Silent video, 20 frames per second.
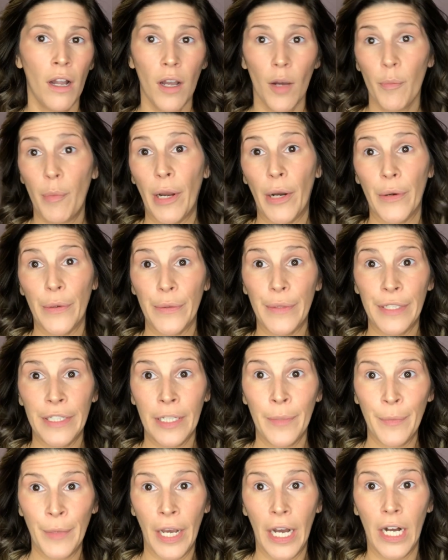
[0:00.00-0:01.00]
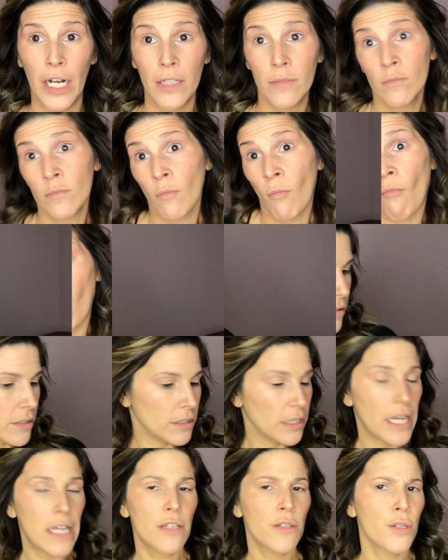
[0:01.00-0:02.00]
apparently I'm not. The
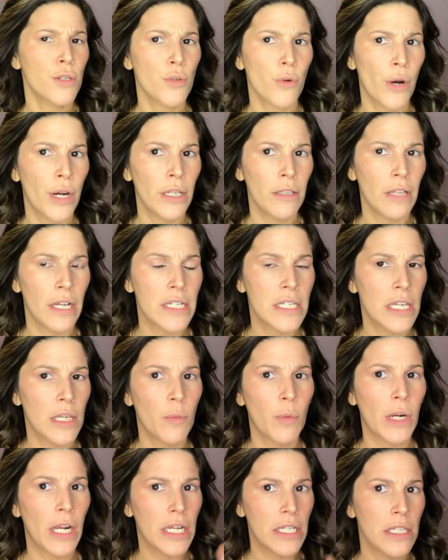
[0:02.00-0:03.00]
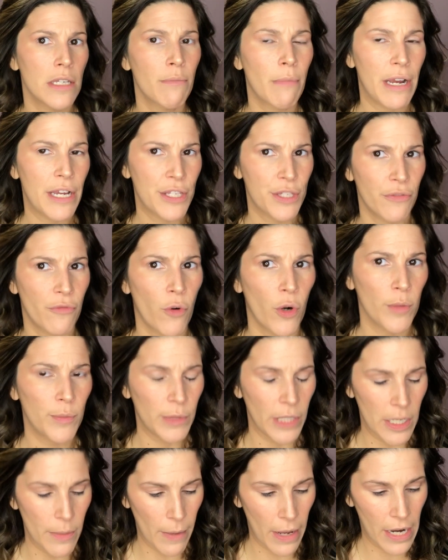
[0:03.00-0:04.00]
last tutorial I did when I did my Sephora
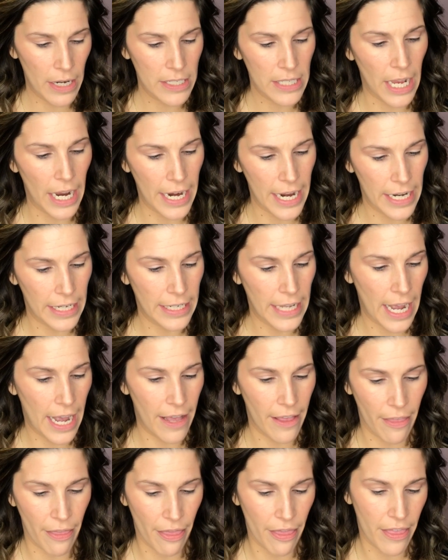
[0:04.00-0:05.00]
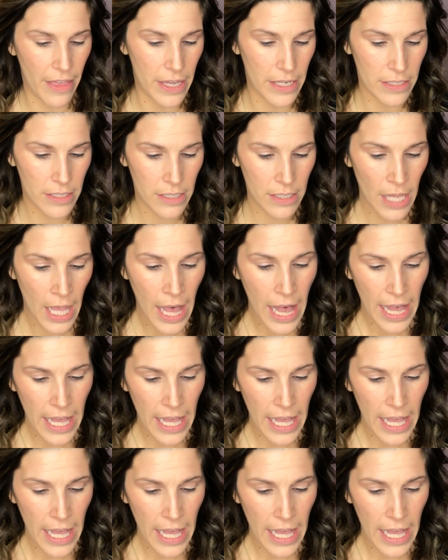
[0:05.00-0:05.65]
Play Box, I had gotten this.